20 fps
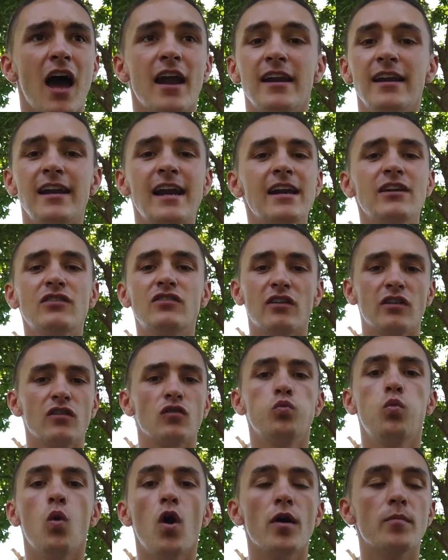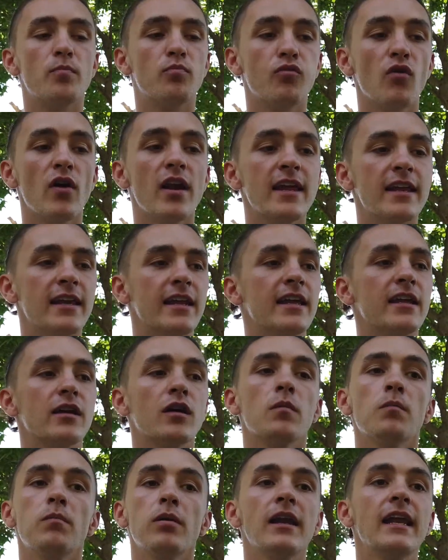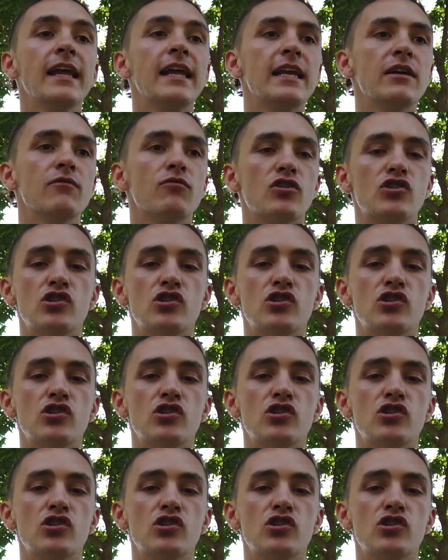And Elena said it's worked brilliantly and completely